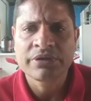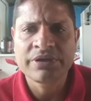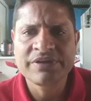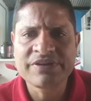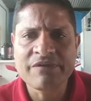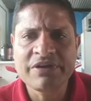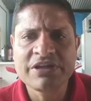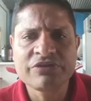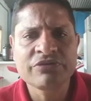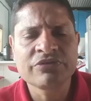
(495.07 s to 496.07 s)
It is the
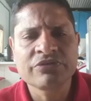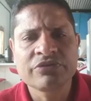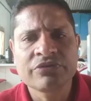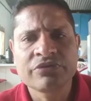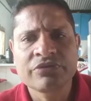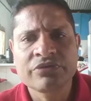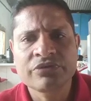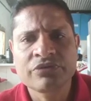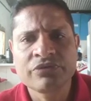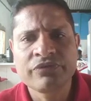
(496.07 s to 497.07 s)
ability
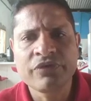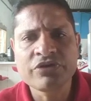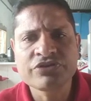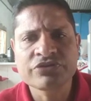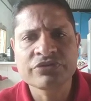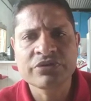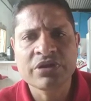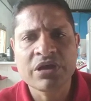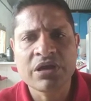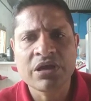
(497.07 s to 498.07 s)
to function
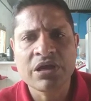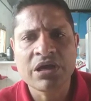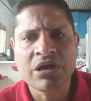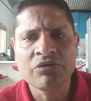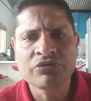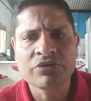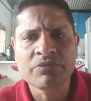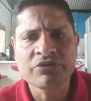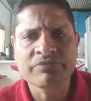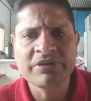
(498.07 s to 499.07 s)

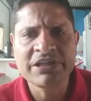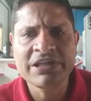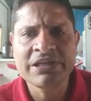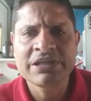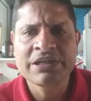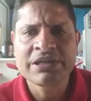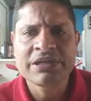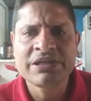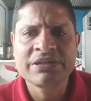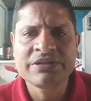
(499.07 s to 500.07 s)
autonomously
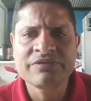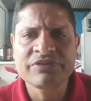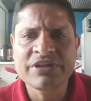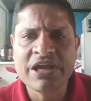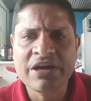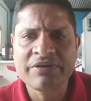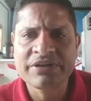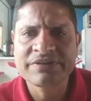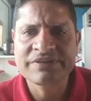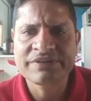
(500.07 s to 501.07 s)
in different
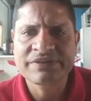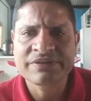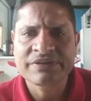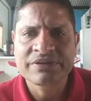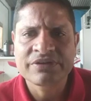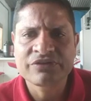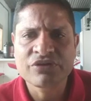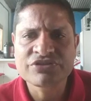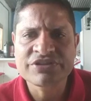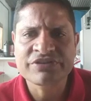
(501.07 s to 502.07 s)
areas,
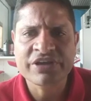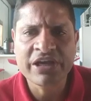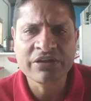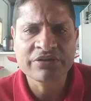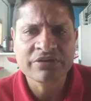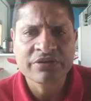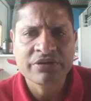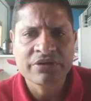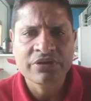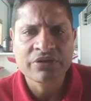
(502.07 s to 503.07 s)
such as health,
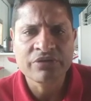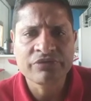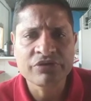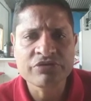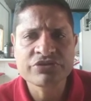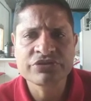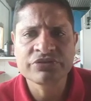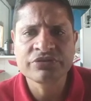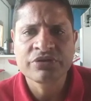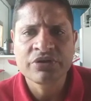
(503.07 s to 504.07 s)

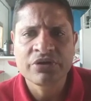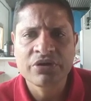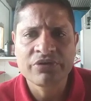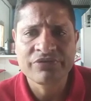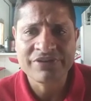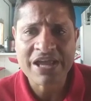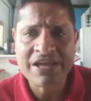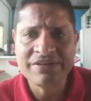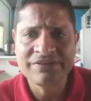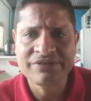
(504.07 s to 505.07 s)
consumption of
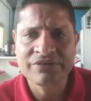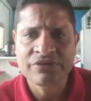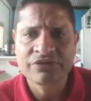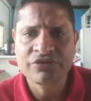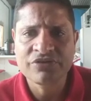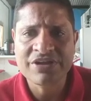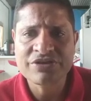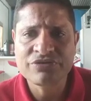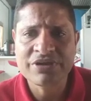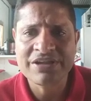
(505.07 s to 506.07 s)
science, so
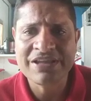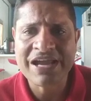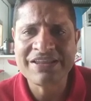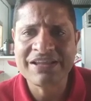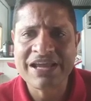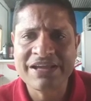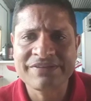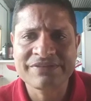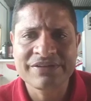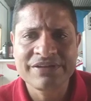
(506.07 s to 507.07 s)
that you can
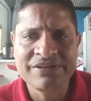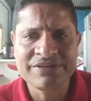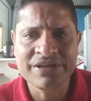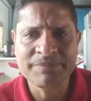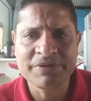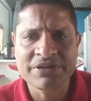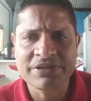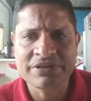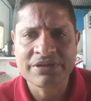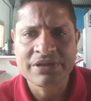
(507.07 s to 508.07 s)
analyze, interpret
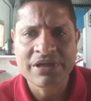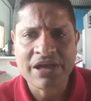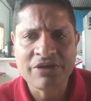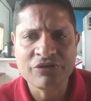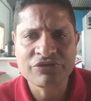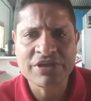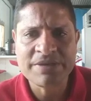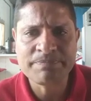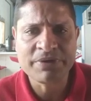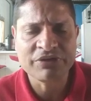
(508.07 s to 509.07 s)
it, and
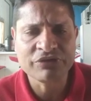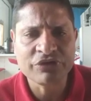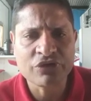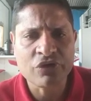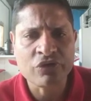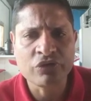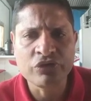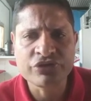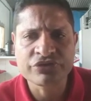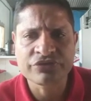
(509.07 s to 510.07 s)
obtain personal
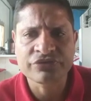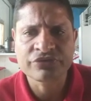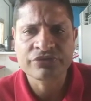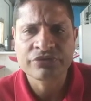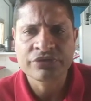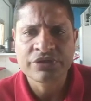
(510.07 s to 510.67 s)
conclusions